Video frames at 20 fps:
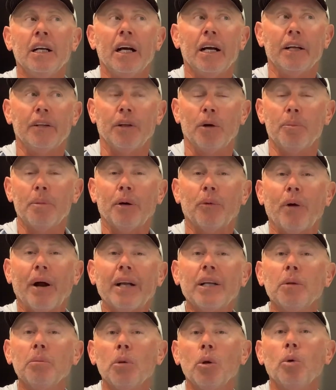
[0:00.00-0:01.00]
There'll be
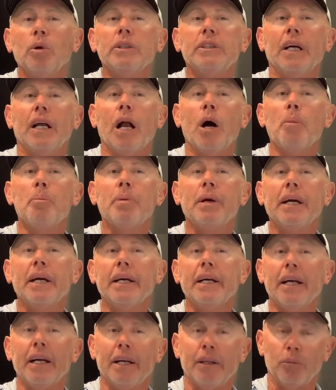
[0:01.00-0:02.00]
random lures that I'll pick,
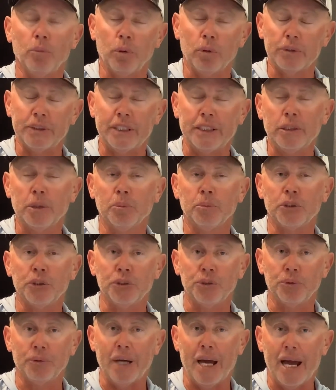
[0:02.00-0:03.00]
and we'll send them to
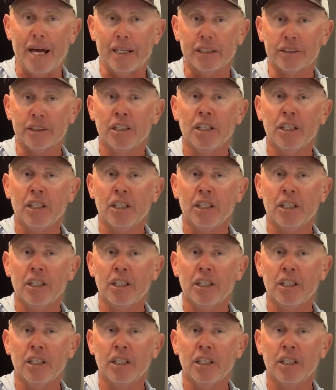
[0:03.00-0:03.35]
you guys.